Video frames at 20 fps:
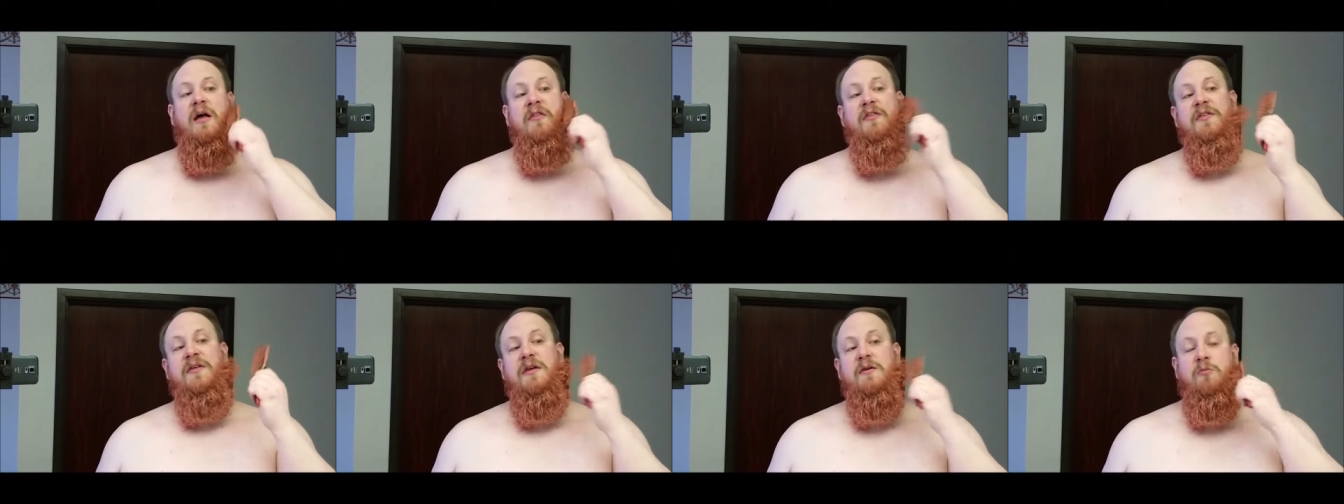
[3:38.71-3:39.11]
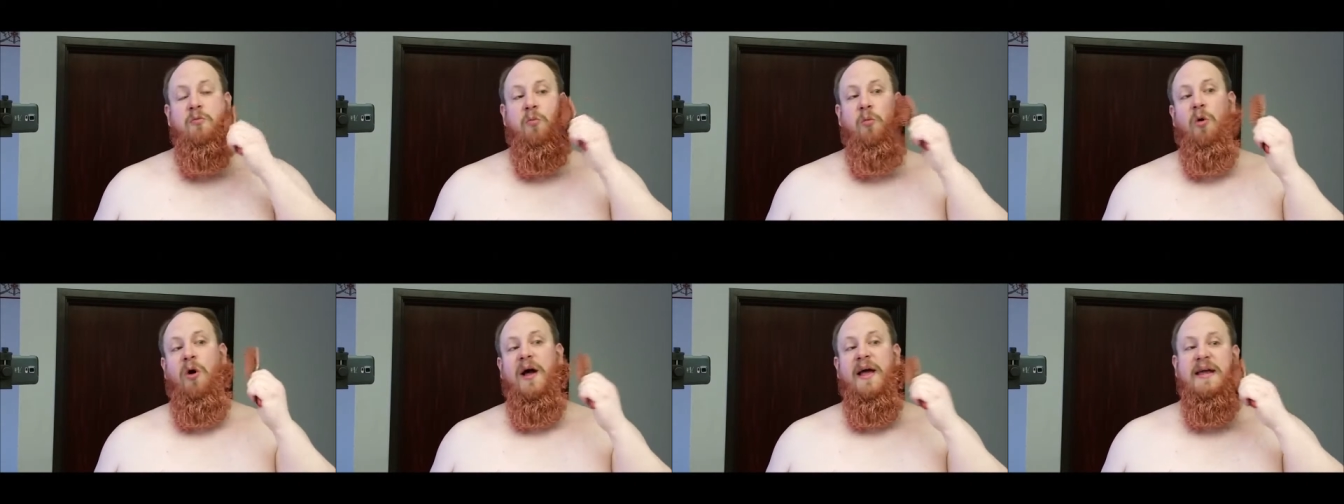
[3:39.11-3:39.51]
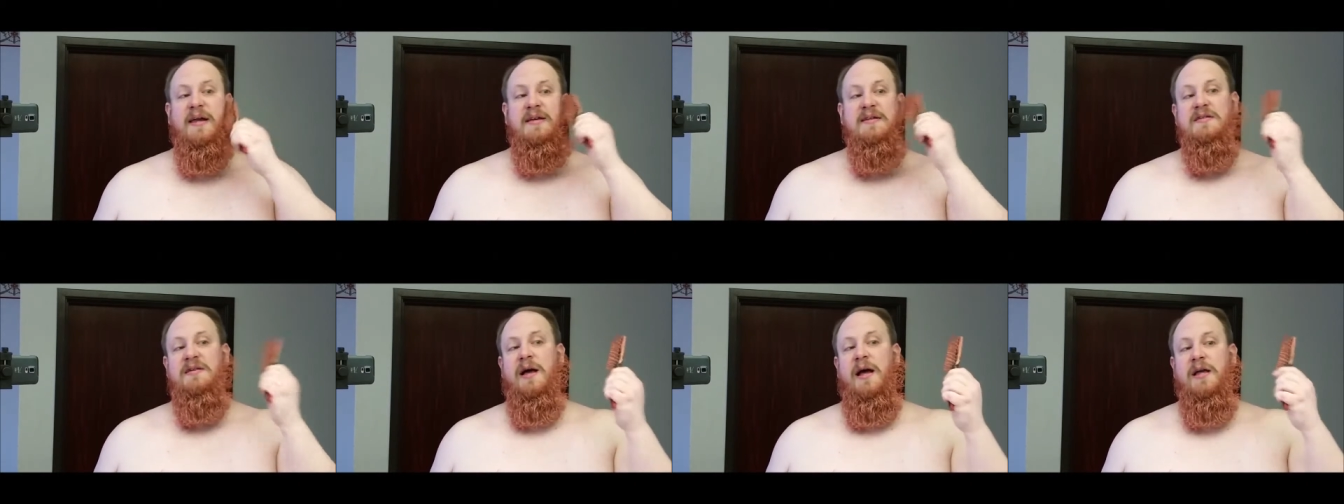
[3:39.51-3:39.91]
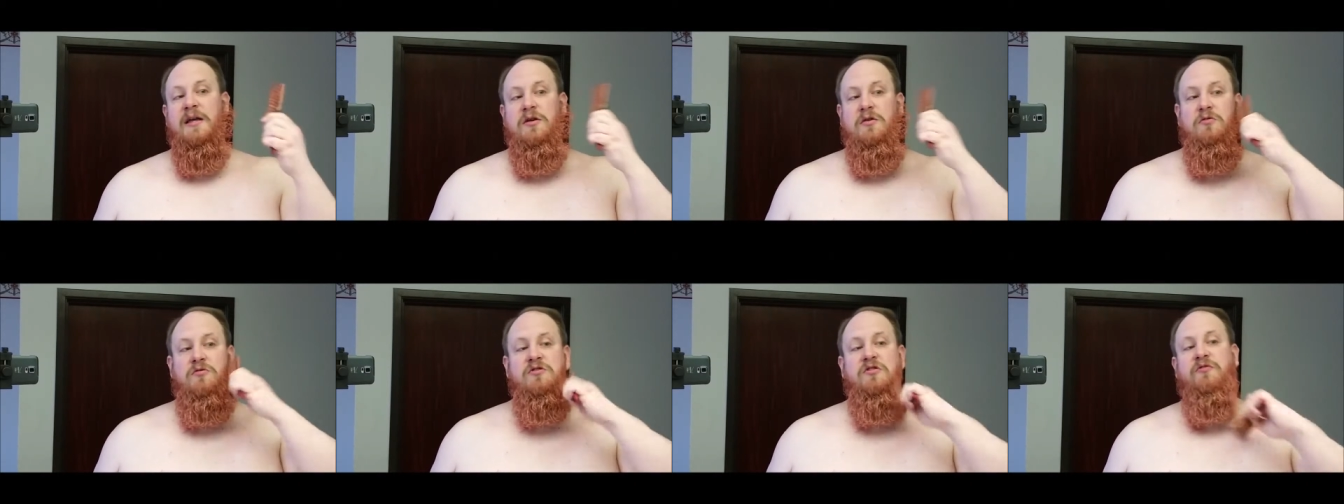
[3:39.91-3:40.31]
The white I
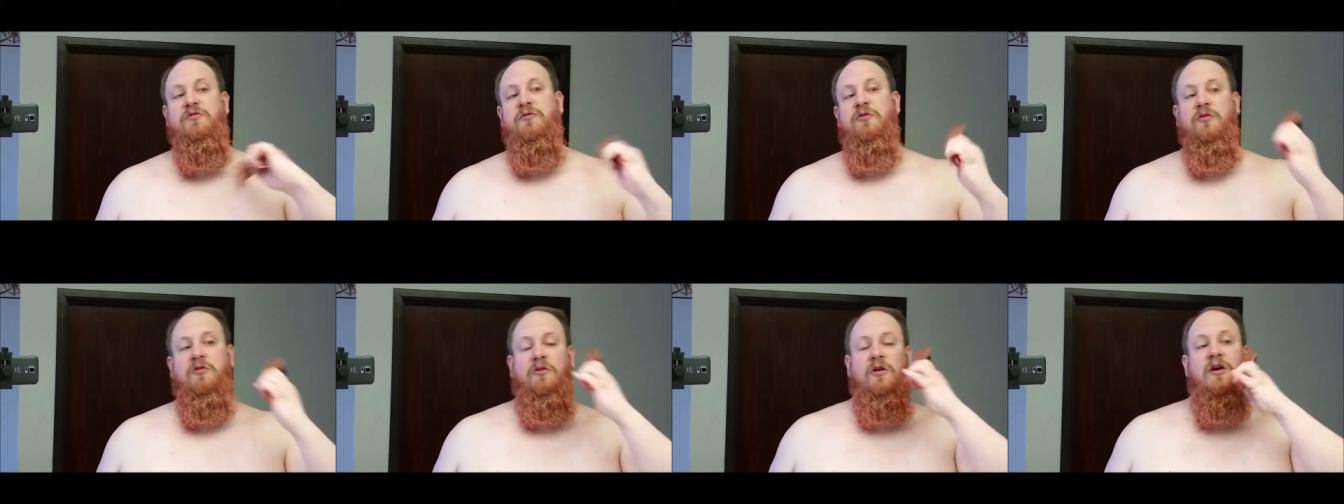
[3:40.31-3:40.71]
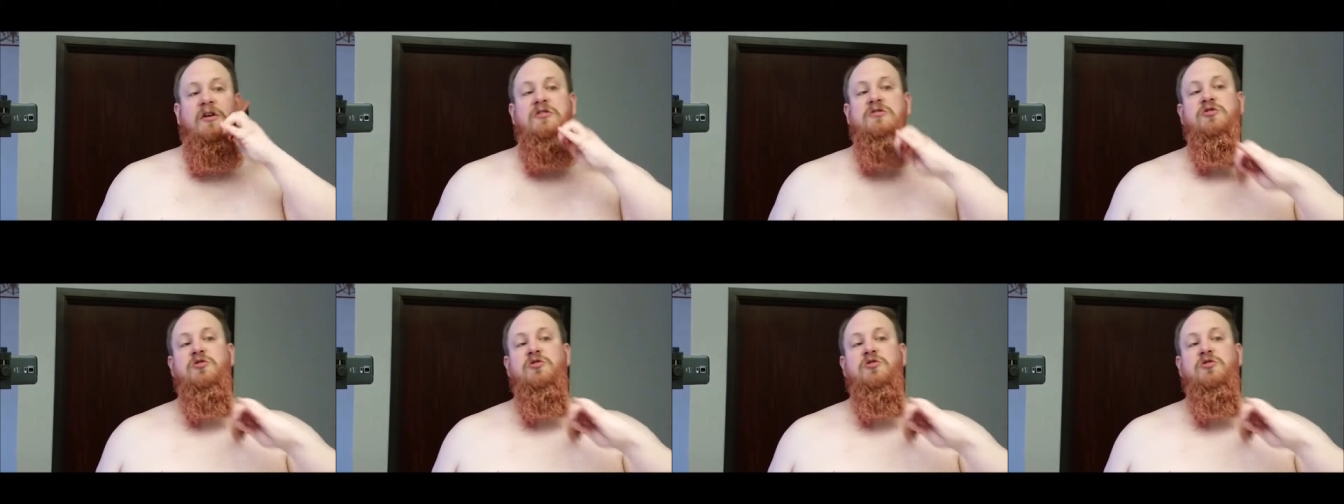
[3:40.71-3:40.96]
use for